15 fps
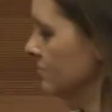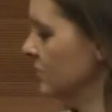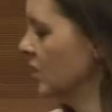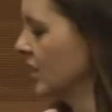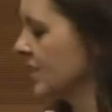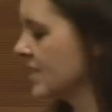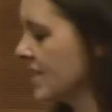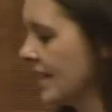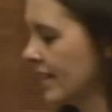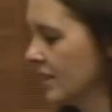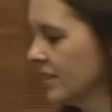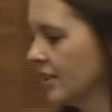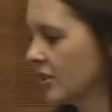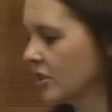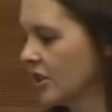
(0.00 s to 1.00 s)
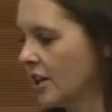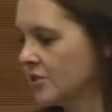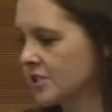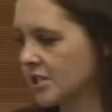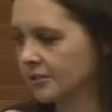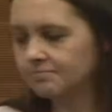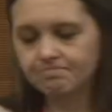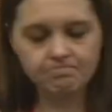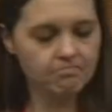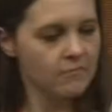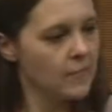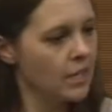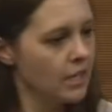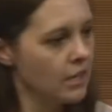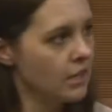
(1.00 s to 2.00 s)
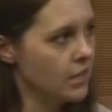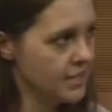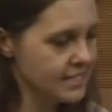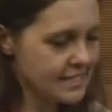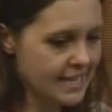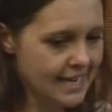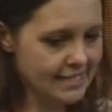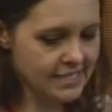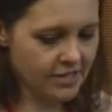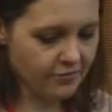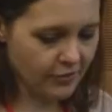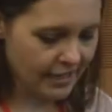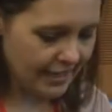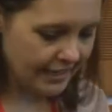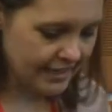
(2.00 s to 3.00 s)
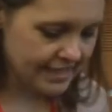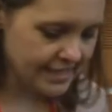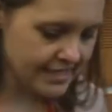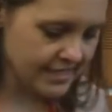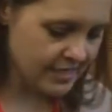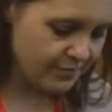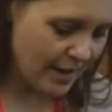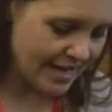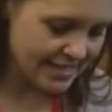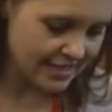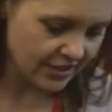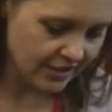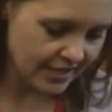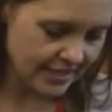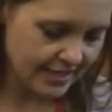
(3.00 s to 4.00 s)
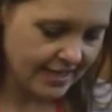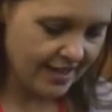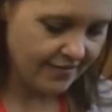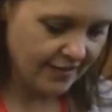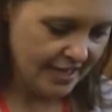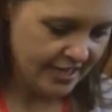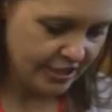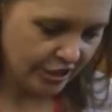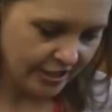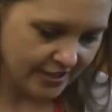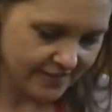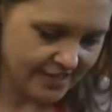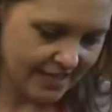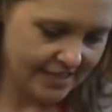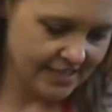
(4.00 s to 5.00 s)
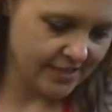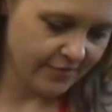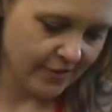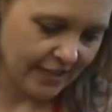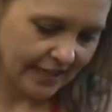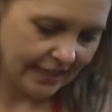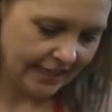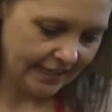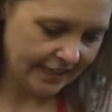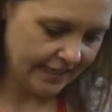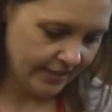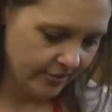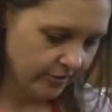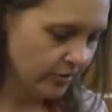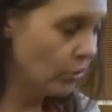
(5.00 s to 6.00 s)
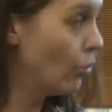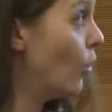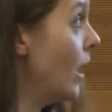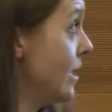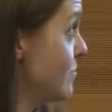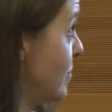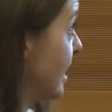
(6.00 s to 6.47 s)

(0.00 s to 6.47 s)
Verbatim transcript: looks like a little closer. The science of reading, this is basically the definition of science of reading in one